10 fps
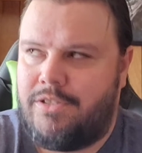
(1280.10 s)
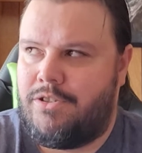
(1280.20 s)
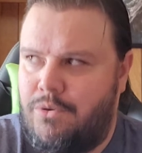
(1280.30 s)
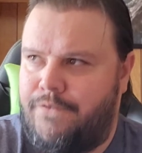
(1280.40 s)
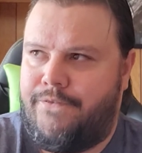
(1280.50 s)
is
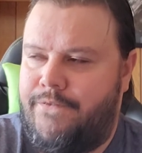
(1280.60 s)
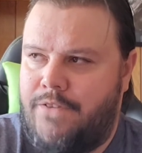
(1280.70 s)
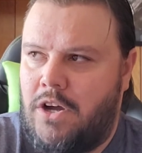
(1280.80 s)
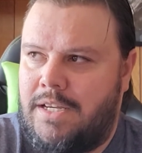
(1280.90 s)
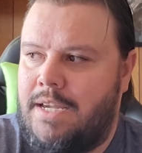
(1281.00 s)
so
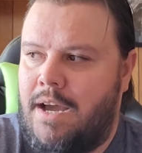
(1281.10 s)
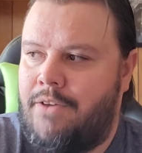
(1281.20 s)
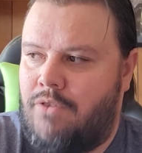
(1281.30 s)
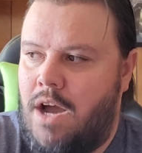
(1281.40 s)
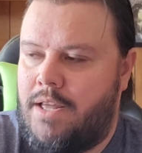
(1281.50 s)
fucking
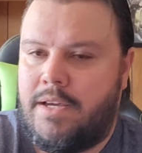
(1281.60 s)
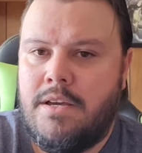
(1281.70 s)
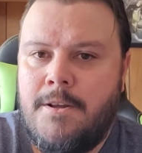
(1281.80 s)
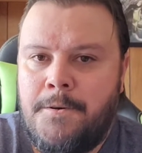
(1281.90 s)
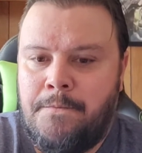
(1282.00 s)
ironic,
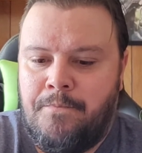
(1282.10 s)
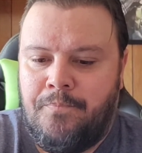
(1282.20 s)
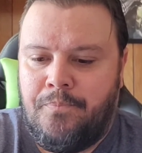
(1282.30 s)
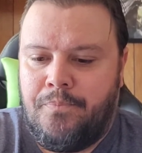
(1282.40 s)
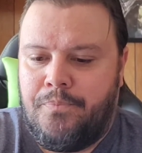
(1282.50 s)

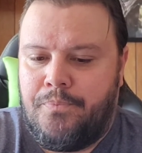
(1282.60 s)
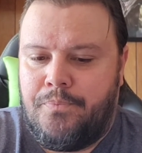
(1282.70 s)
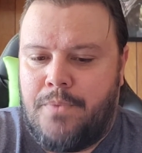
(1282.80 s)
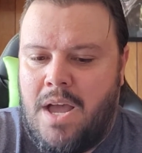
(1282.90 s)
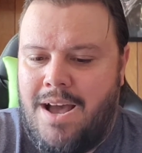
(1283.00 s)

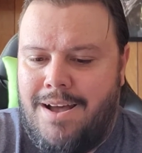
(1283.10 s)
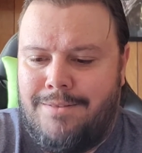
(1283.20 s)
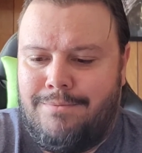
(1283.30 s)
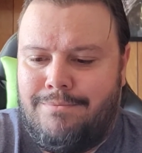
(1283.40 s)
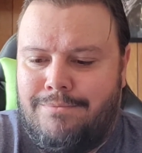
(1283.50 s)

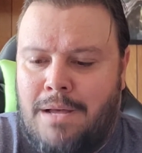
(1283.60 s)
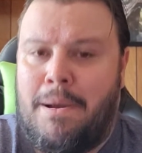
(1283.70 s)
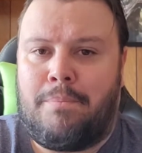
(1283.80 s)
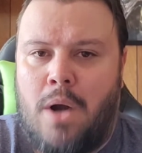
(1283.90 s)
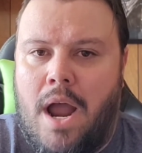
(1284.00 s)

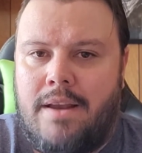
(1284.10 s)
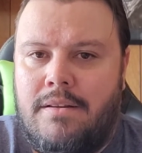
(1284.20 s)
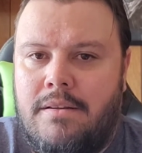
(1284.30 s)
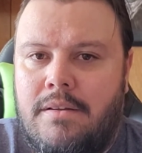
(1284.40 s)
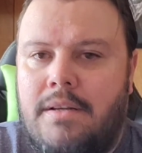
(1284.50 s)
about Pride.
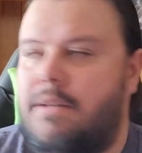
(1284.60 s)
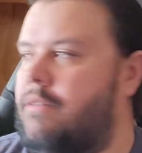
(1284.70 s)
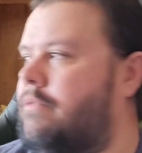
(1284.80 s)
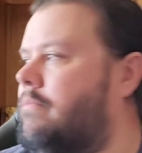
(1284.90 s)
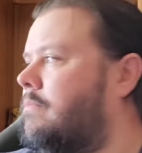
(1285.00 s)

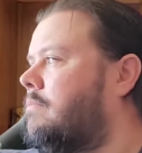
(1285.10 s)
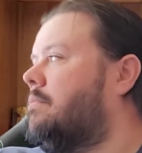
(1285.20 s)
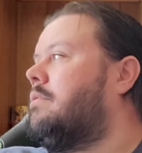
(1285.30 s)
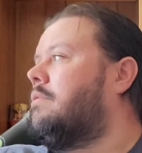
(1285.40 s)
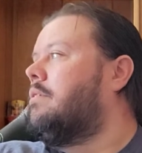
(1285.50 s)

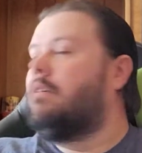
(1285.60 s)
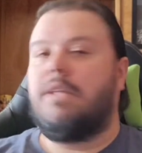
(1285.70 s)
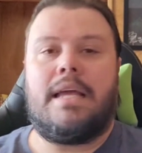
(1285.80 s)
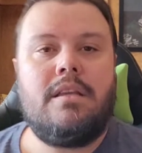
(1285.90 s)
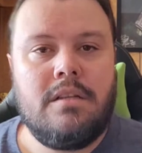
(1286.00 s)

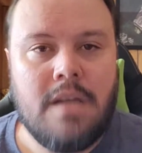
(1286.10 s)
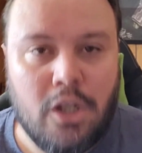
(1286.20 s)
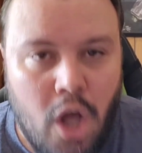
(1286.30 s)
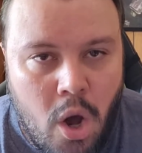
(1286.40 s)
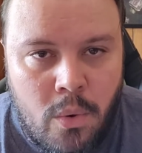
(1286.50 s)
Like,
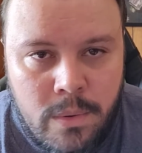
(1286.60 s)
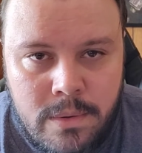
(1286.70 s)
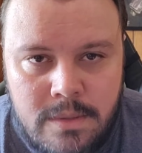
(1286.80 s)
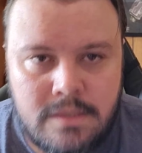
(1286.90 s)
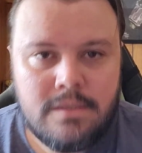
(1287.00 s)
hello?
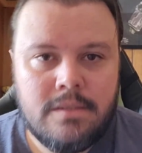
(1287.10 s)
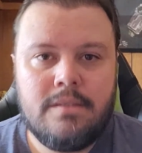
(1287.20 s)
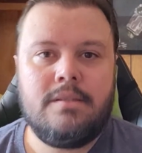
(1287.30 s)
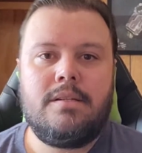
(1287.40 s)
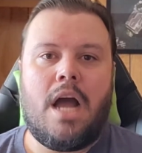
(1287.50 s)

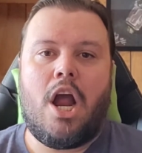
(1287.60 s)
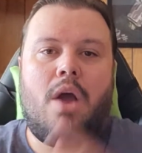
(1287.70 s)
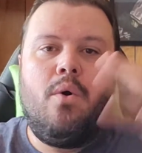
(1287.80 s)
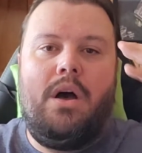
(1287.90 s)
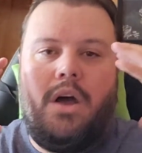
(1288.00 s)

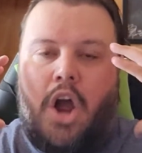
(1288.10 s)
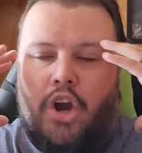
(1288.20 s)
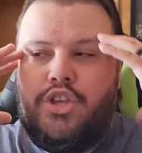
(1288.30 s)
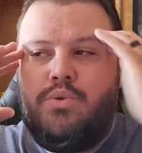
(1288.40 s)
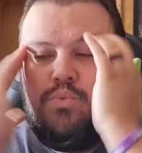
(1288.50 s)

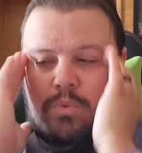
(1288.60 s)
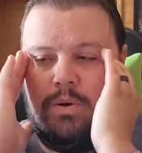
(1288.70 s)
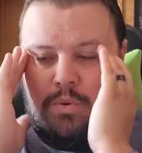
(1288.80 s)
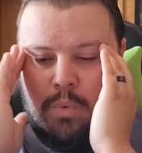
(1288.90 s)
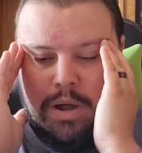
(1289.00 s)

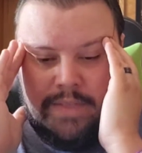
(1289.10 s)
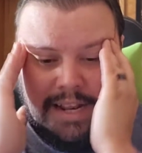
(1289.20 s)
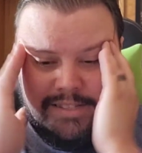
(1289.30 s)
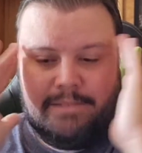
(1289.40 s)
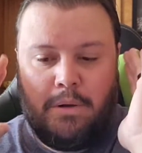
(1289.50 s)

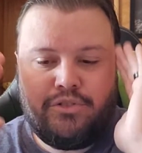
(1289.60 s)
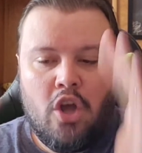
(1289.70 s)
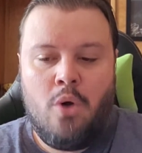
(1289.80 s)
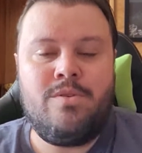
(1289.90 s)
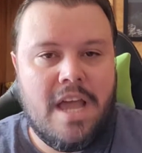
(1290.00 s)
That is the most
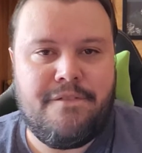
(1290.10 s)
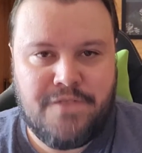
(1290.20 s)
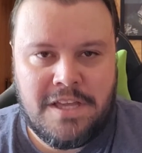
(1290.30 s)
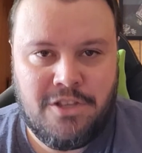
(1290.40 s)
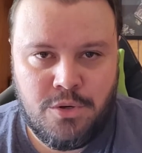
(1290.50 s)
tone-deaf
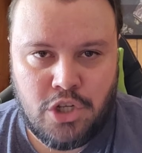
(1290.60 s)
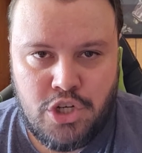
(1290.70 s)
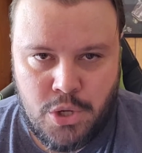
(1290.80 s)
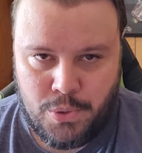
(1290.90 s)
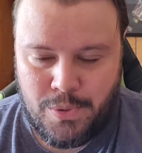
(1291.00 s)
thing you
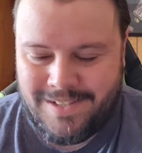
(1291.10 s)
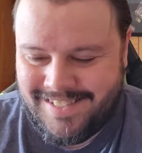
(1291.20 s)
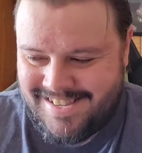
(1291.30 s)
could do